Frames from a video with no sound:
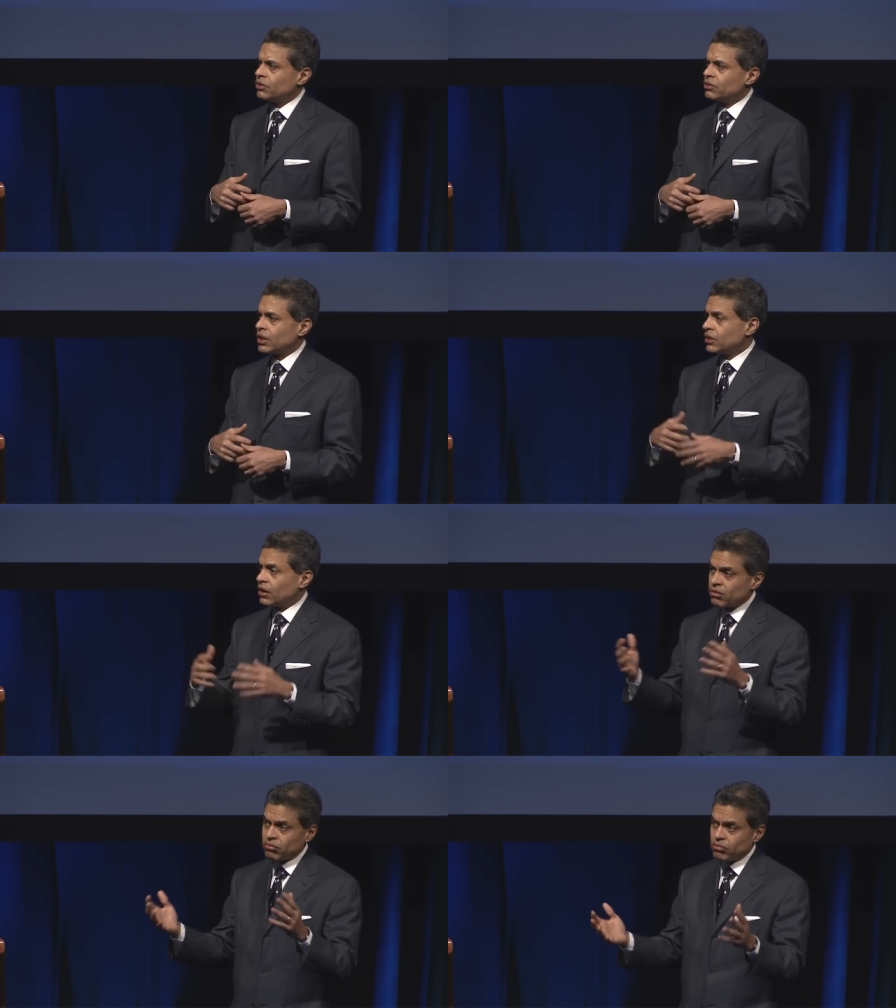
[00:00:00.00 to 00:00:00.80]
that they
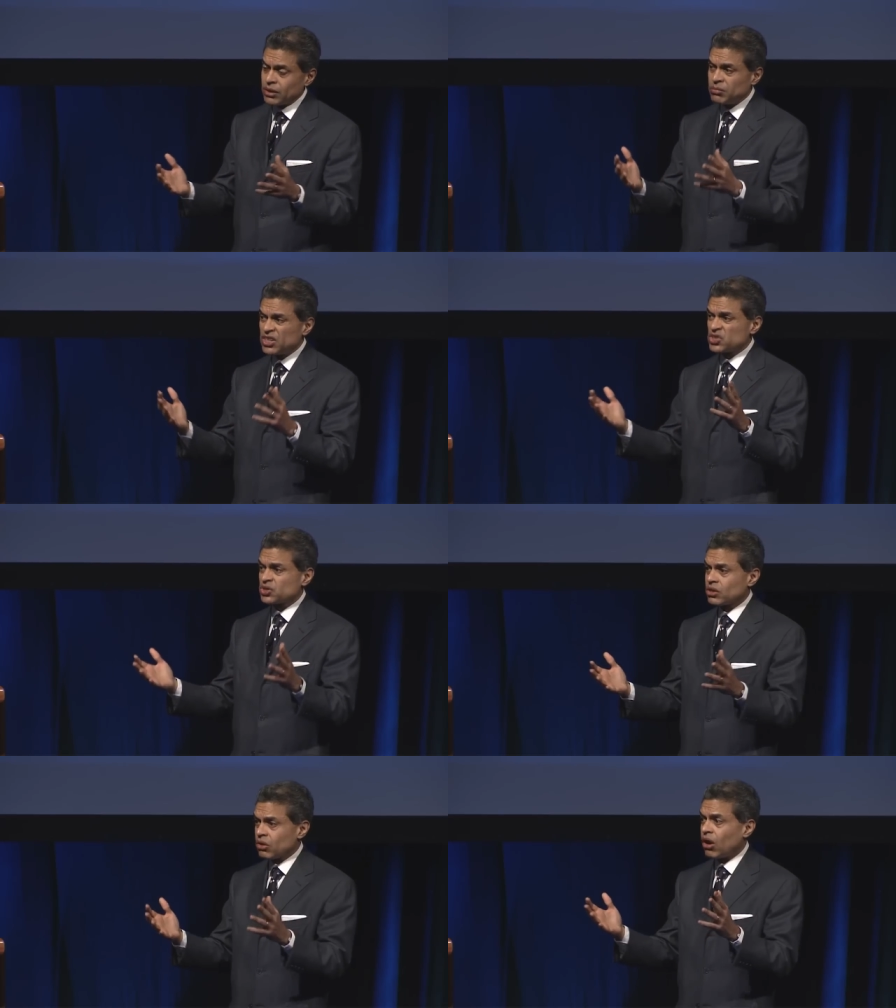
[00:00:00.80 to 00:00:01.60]
are
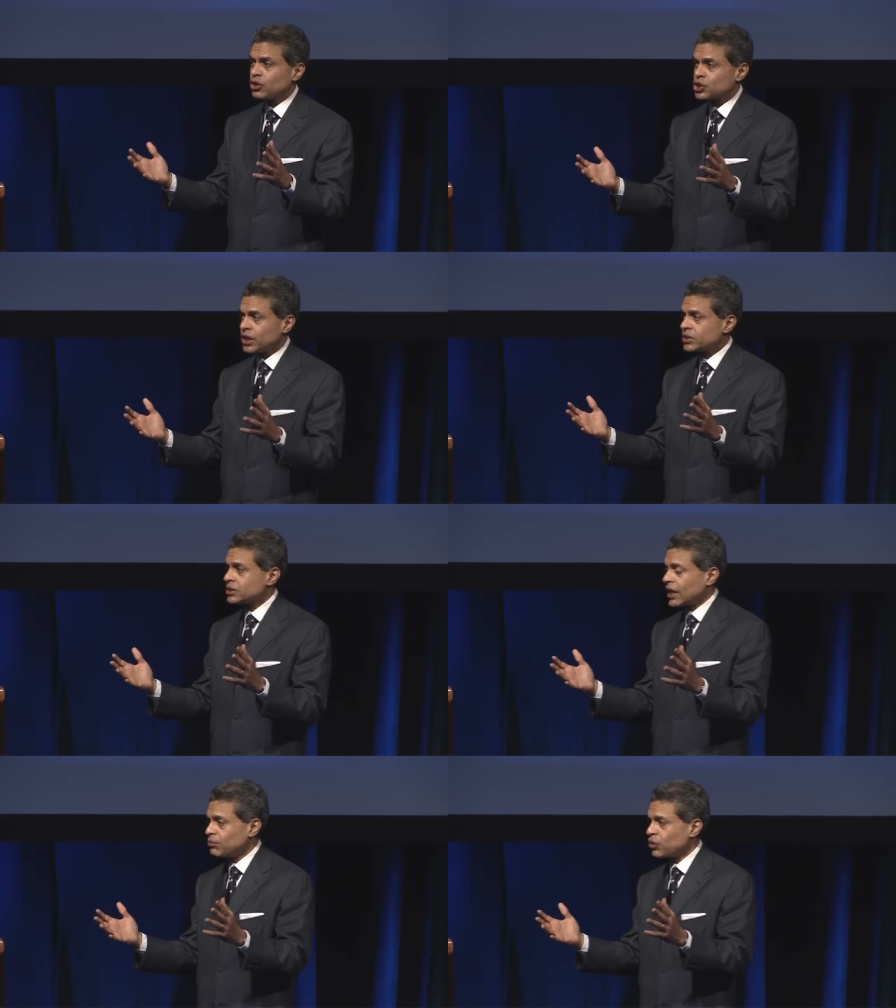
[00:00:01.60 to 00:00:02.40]
administered largely as
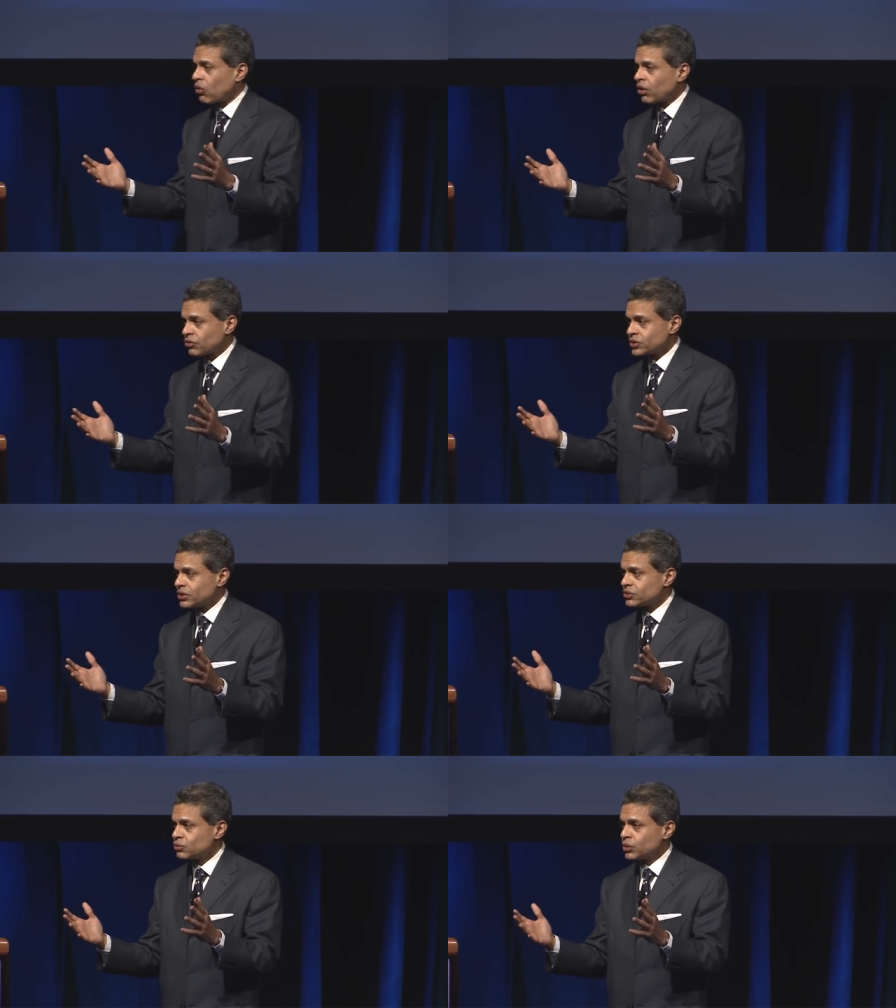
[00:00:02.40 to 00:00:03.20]
state
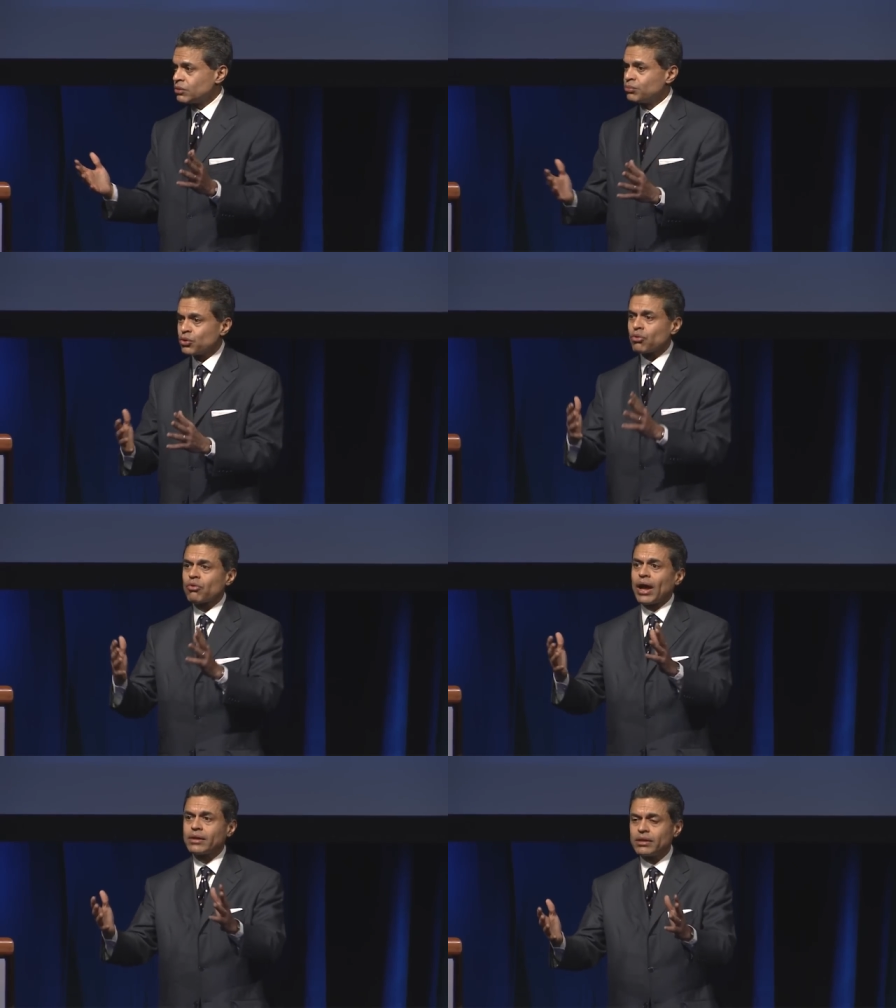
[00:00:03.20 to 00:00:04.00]
bureaucracies, with a
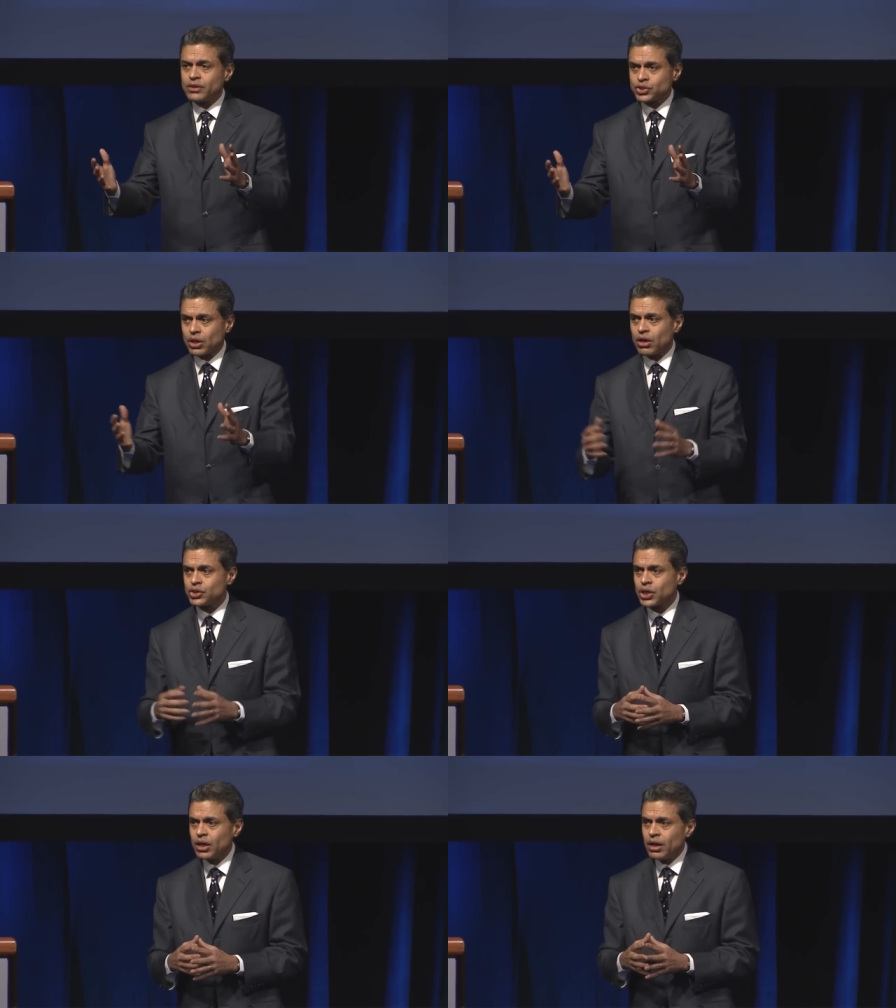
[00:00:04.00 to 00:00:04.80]
bureaucrat in
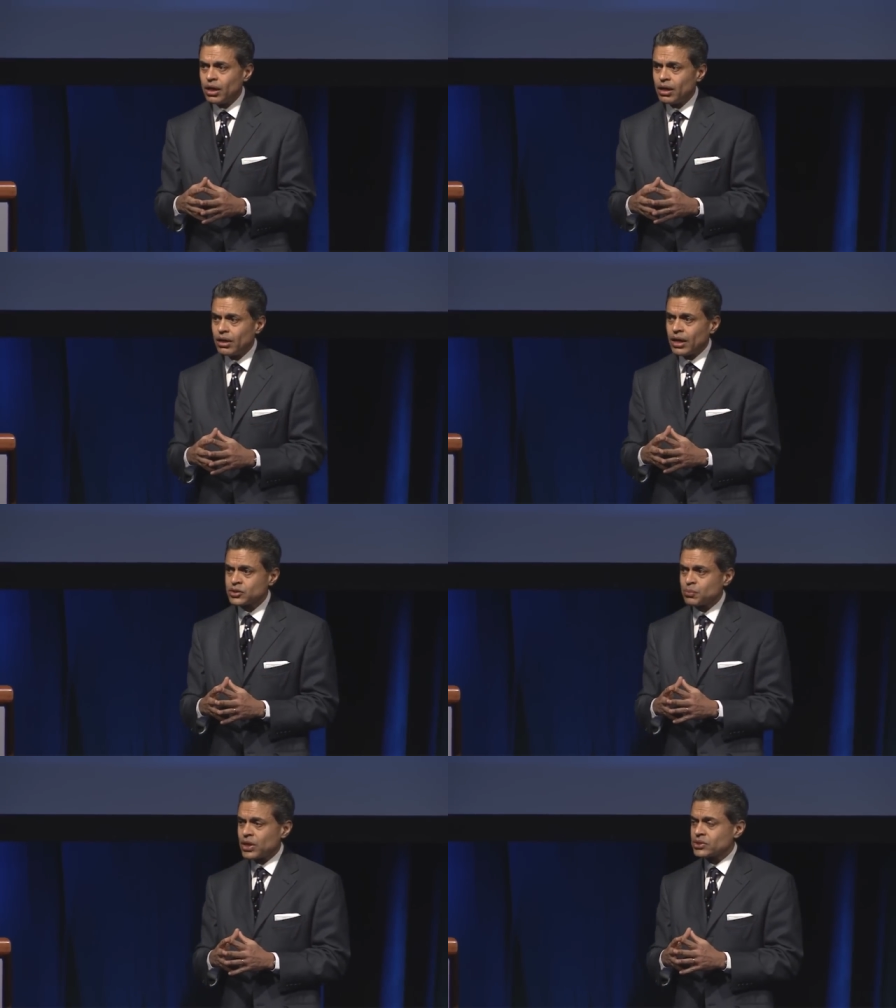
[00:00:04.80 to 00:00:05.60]
charge as
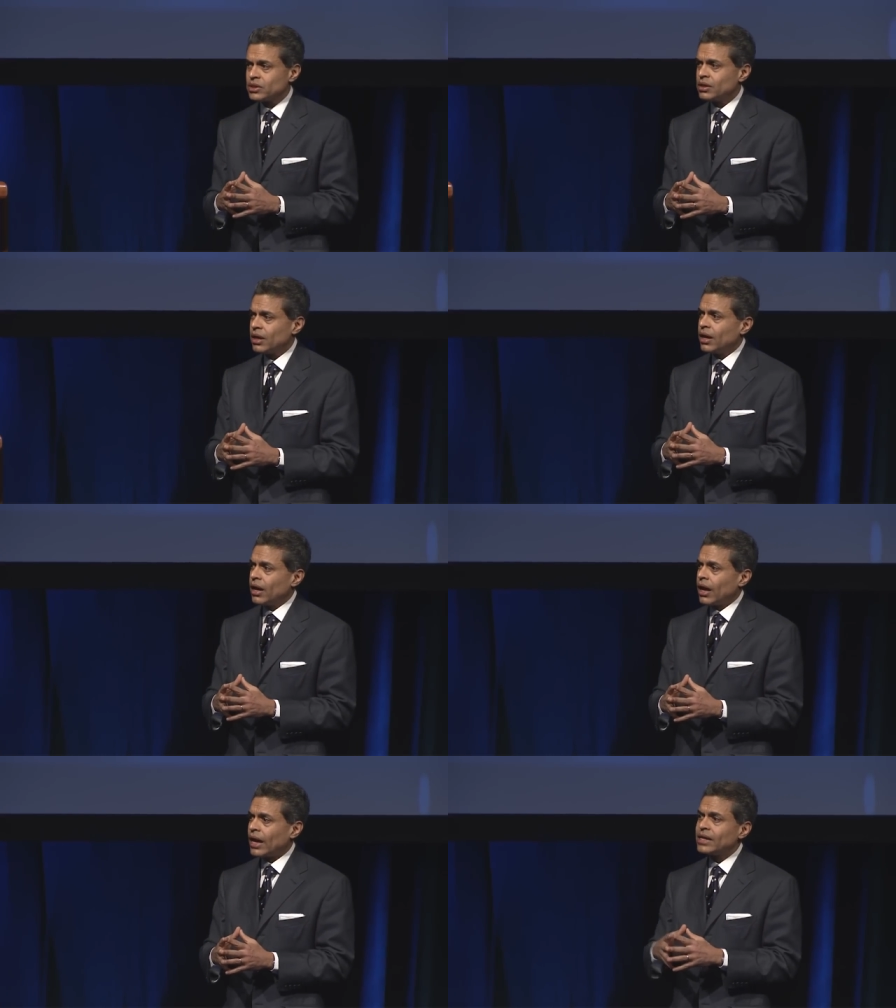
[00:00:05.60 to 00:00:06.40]
president.
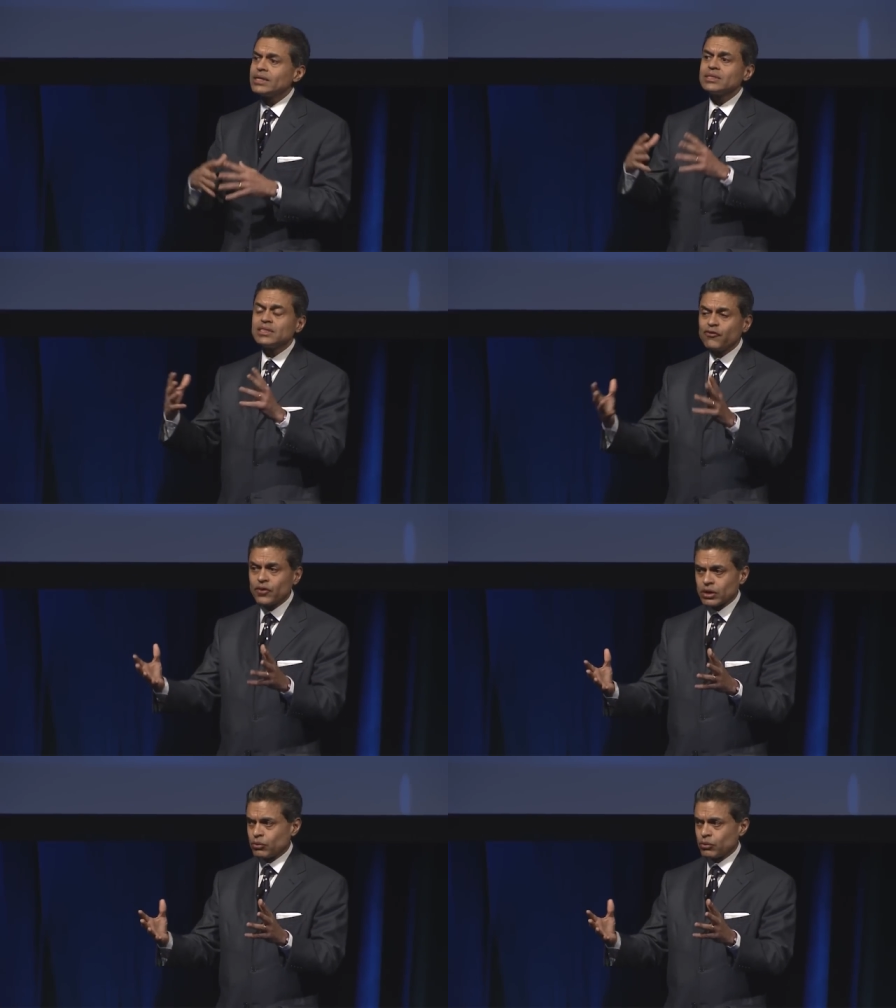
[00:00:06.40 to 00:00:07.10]
And it is difficult.